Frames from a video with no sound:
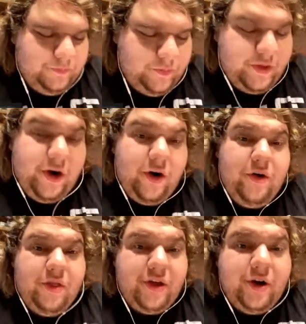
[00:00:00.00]

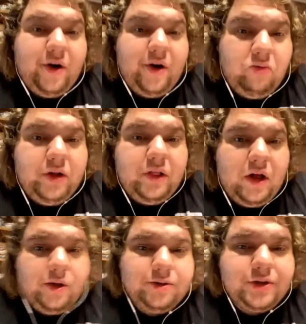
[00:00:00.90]
Their only
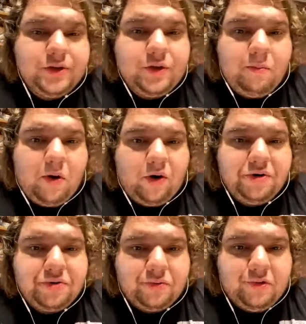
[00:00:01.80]
loss is to
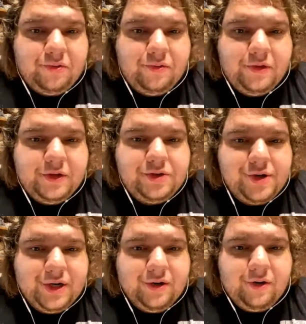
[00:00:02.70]
Marshall this
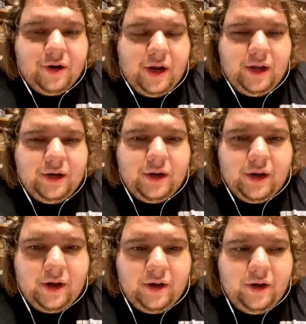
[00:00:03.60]
year, and
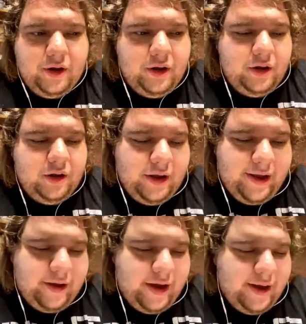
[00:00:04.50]

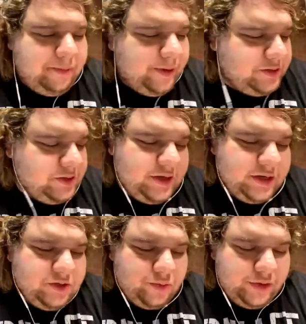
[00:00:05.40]
Appalachian
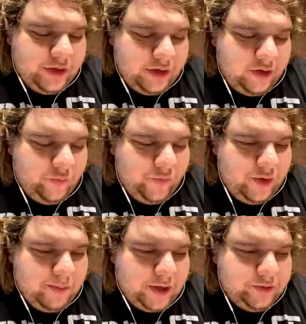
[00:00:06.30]
State's really a good
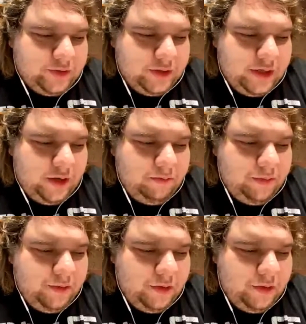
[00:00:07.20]
football team.